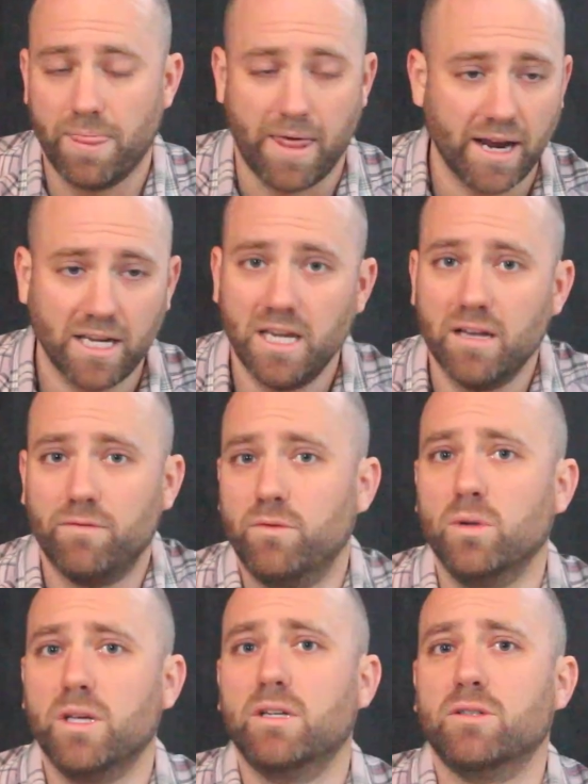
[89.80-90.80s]
I can't
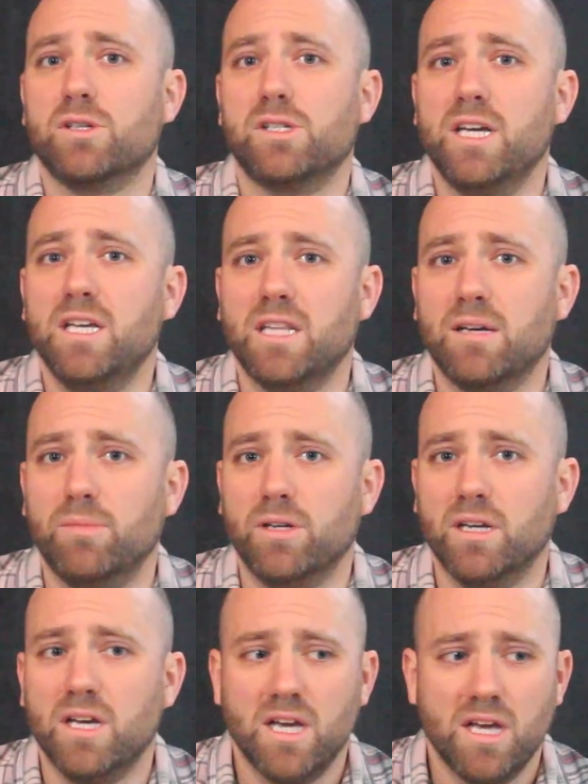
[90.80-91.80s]
fully understand that, but
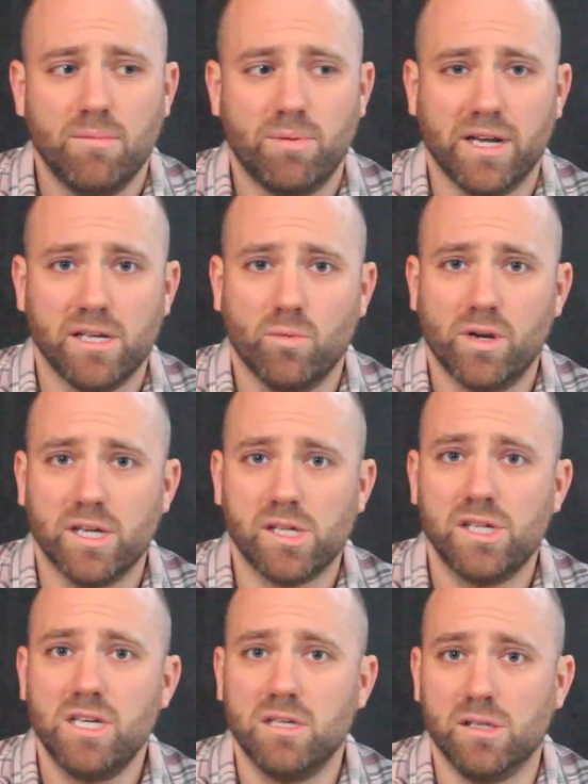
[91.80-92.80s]
what I
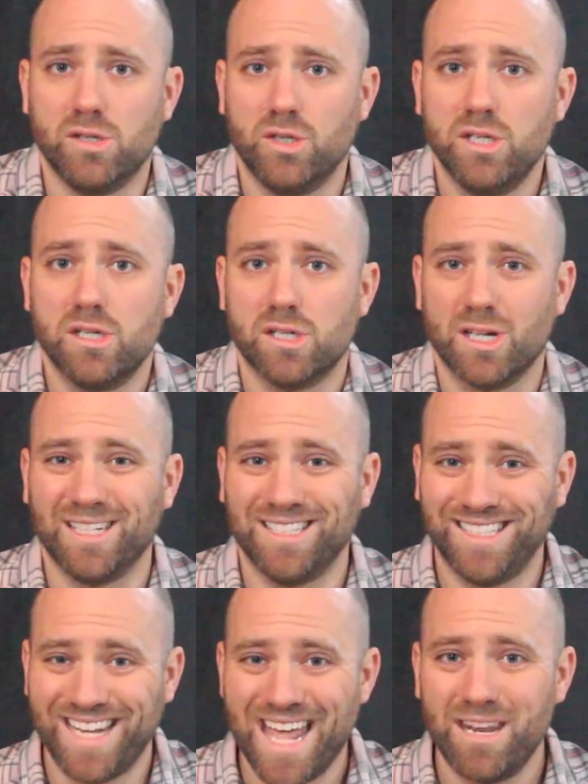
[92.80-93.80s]
see is Jesus
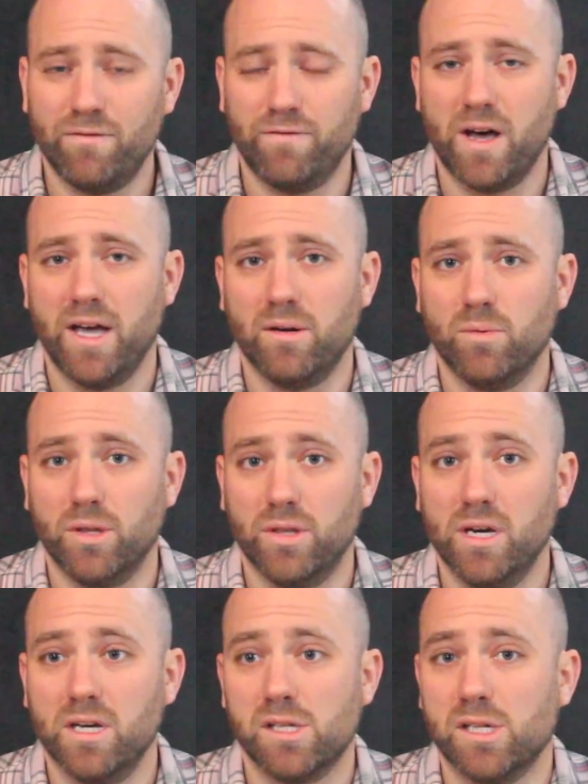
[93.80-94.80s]
identifying with
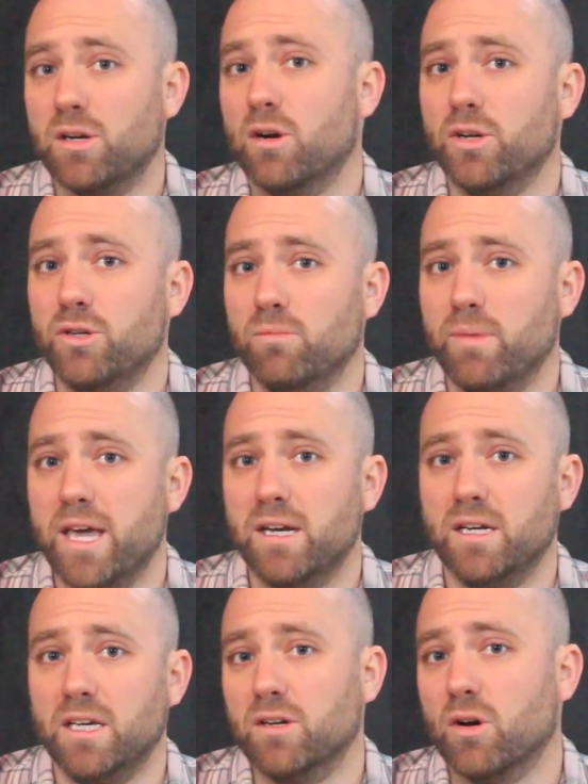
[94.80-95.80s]
us in our
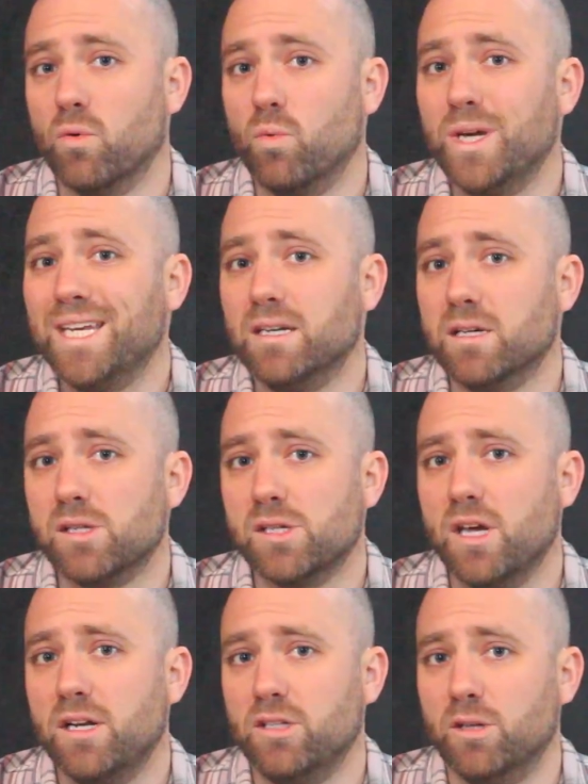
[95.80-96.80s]
humanity and our weakness
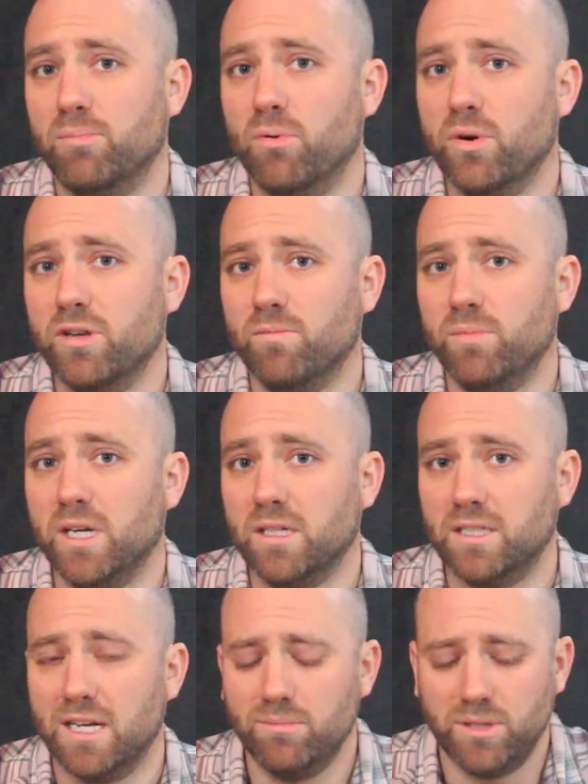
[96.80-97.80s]
to the point of being
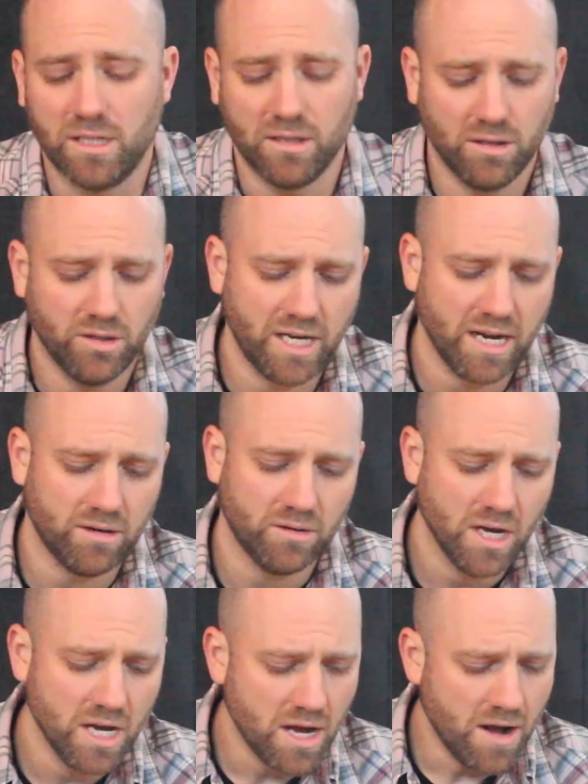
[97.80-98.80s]
tempted. Look
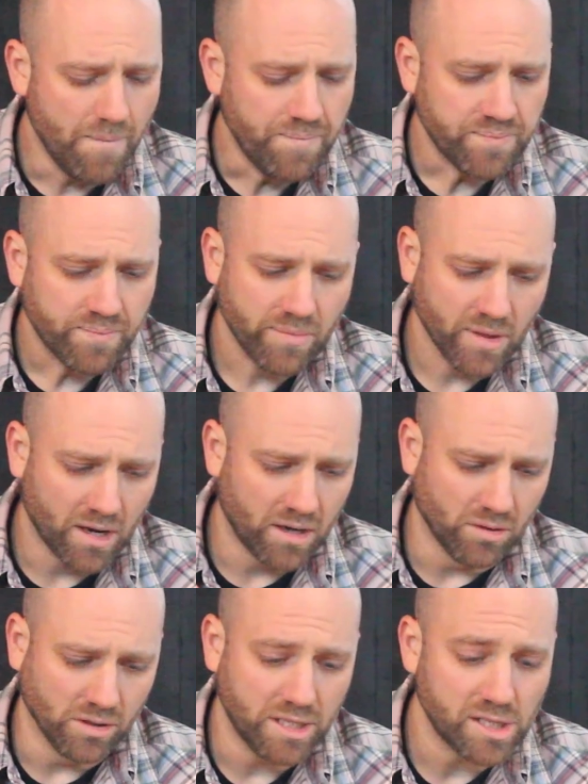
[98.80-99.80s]
how,
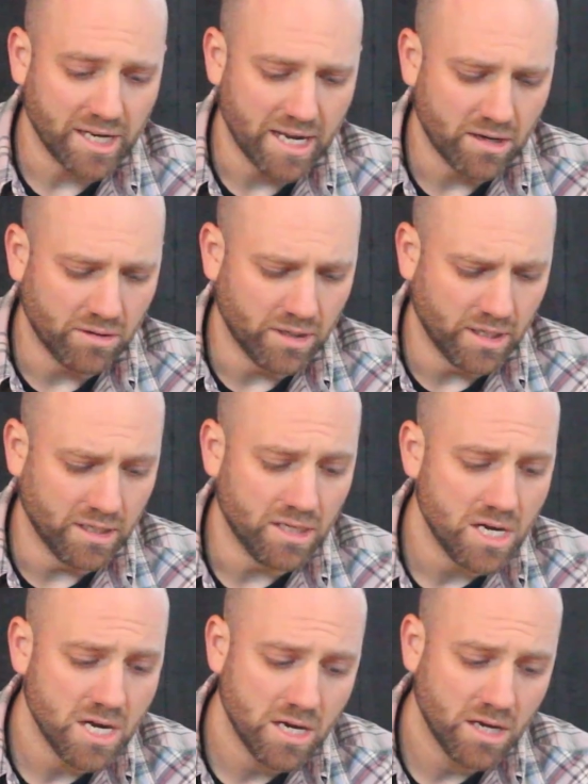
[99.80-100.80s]
or listen how
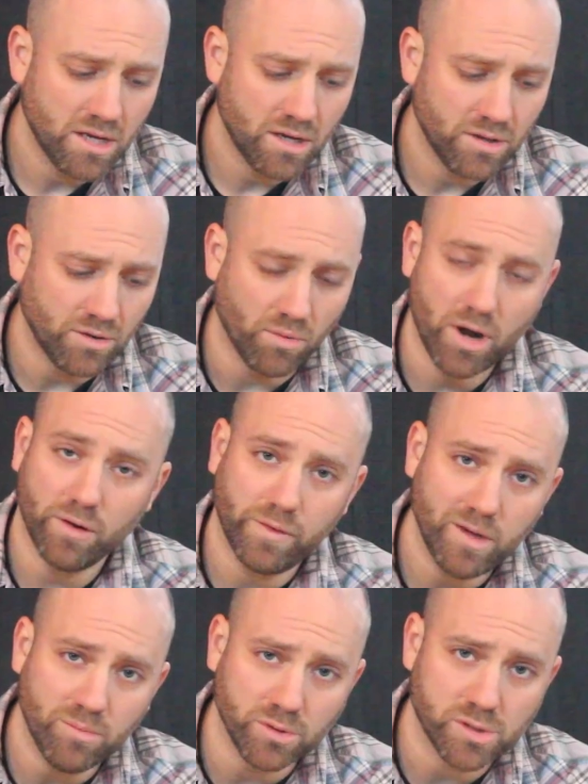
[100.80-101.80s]
the writer of
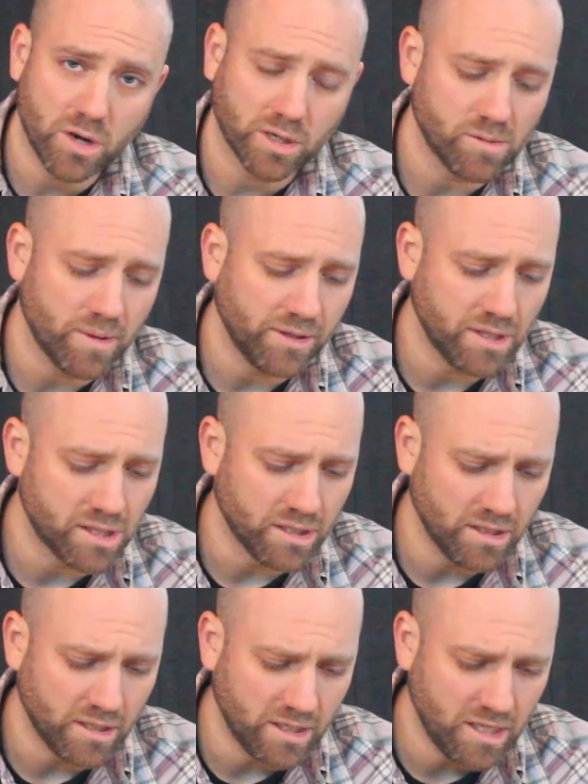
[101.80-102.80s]
Hebrews talks about this
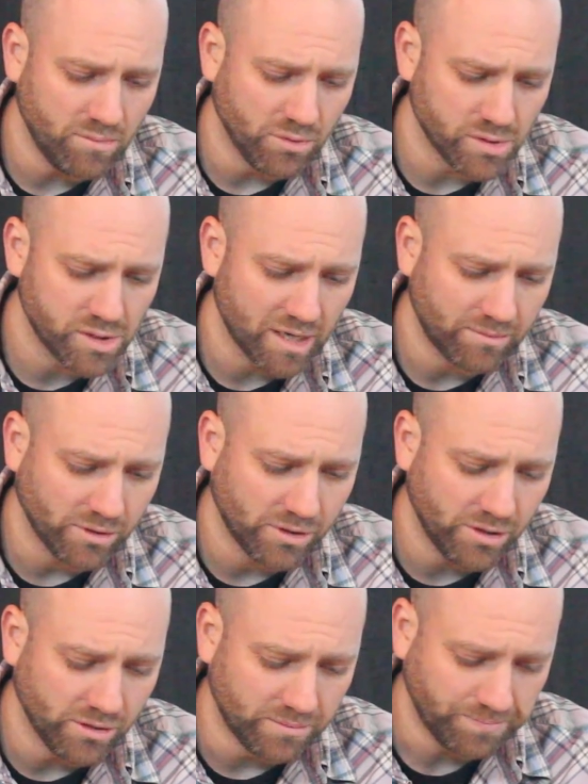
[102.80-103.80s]
in Hebrews chapter
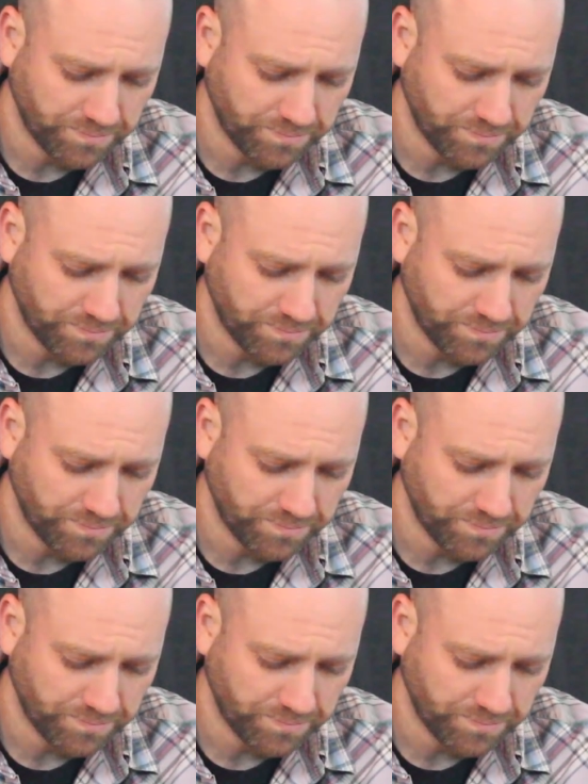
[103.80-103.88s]
2.